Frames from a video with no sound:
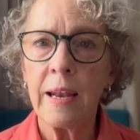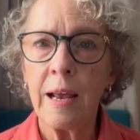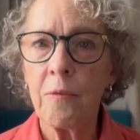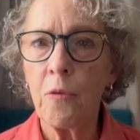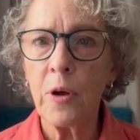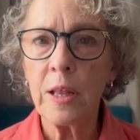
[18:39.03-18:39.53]
I
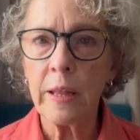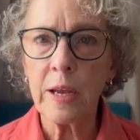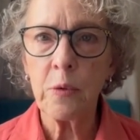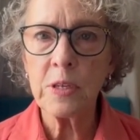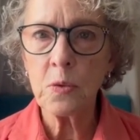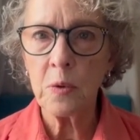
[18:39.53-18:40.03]
avoid
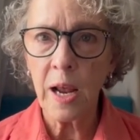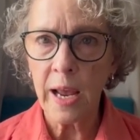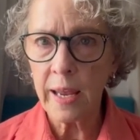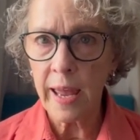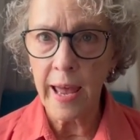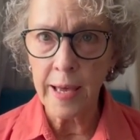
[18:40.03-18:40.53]
liquids when I
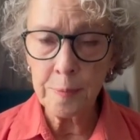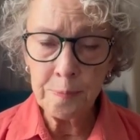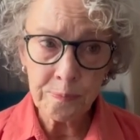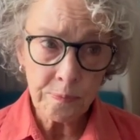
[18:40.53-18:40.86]
can.